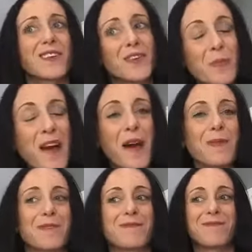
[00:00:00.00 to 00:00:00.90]
No
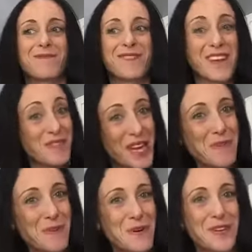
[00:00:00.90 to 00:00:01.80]
problem. I've got
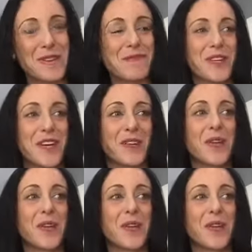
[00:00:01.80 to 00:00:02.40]
a program for you.